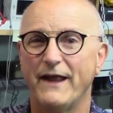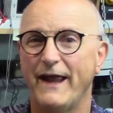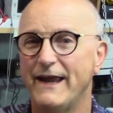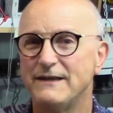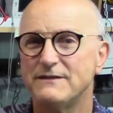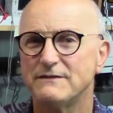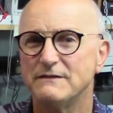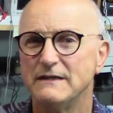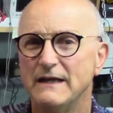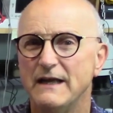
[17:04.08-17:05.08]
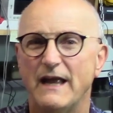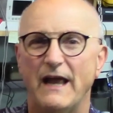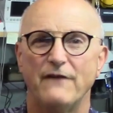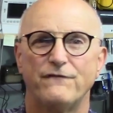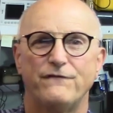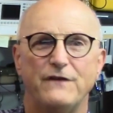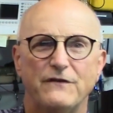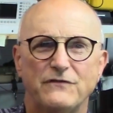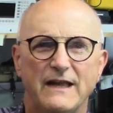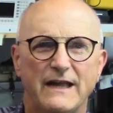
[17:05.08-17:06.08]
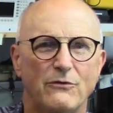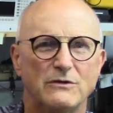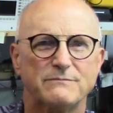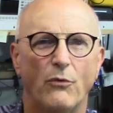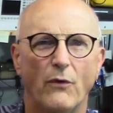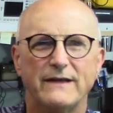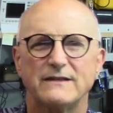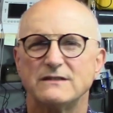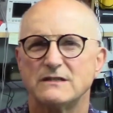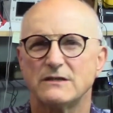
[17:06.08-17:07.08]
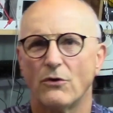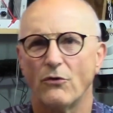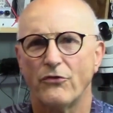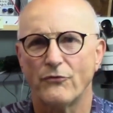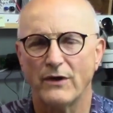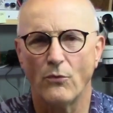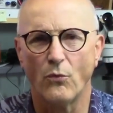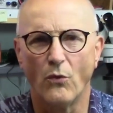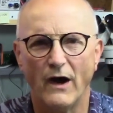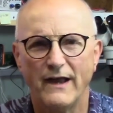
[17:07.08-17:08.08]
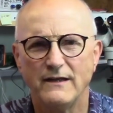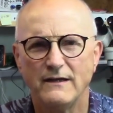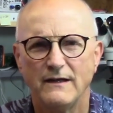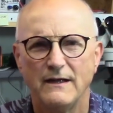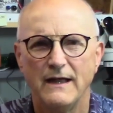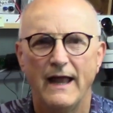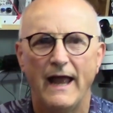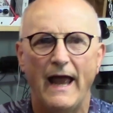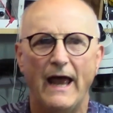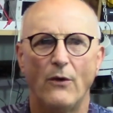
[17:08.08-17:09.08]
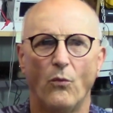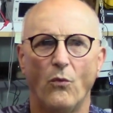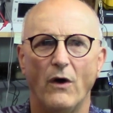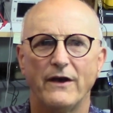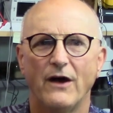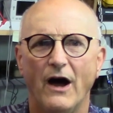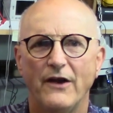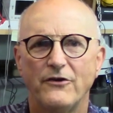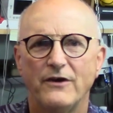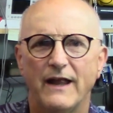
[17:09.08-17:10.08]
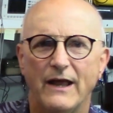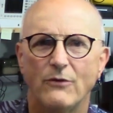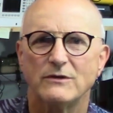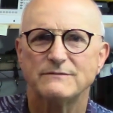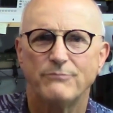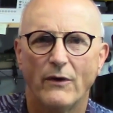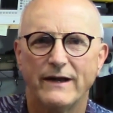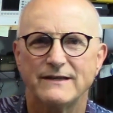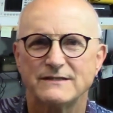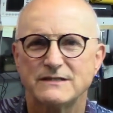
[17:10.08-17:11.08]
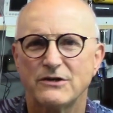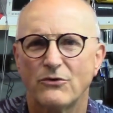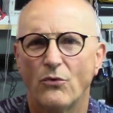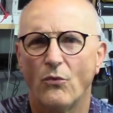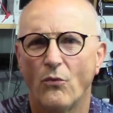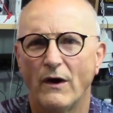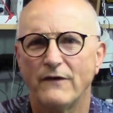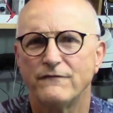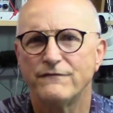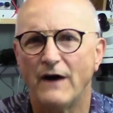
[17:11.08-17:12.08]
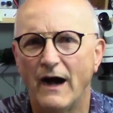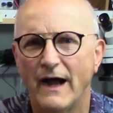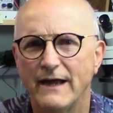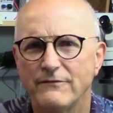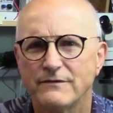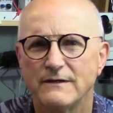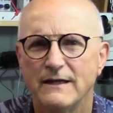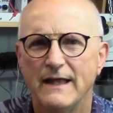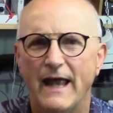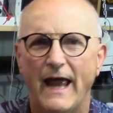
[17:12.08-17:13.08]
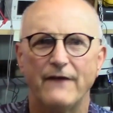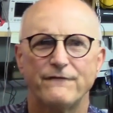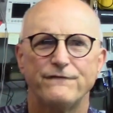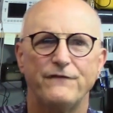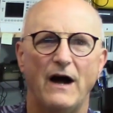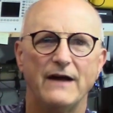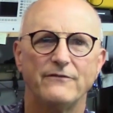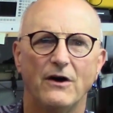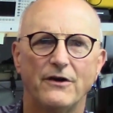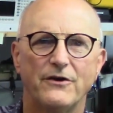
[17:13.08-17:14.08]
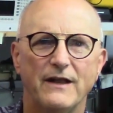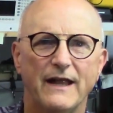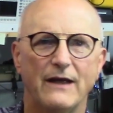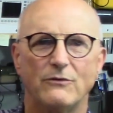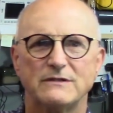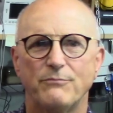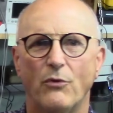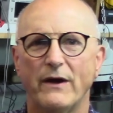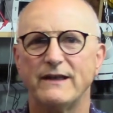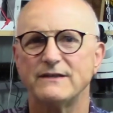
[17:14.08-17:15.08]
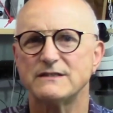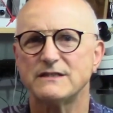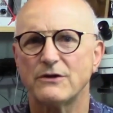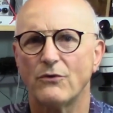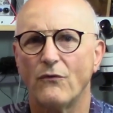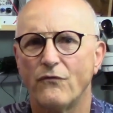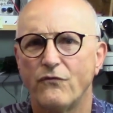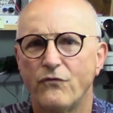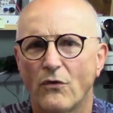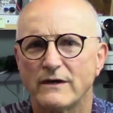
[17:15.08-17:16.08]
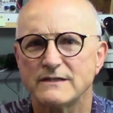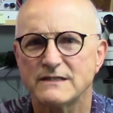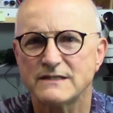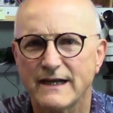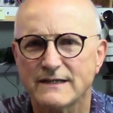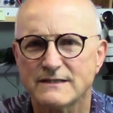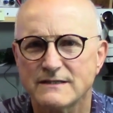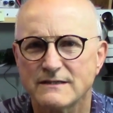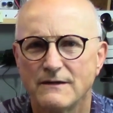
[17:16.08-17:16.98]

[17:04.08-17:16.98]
eight. At fifty, it was zero point zero three one. At one hundred, it was zero point zero one five. At five hundred, it was zero point zero four six.